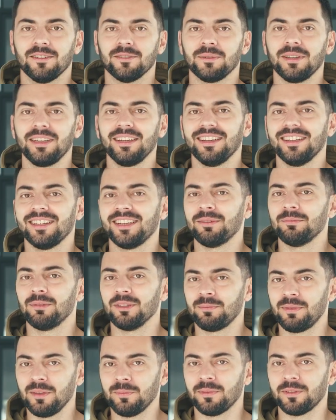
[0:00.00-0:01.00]
We
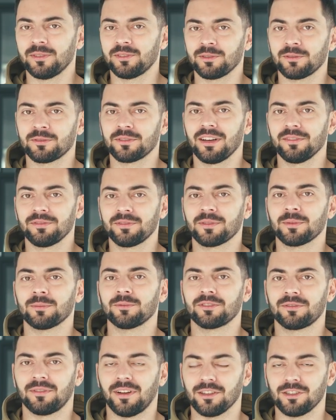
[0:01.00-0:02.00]
enable people to craft
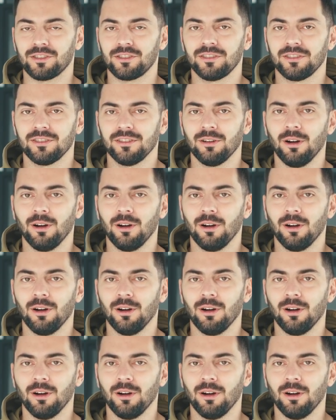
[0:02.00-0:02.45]
from scratch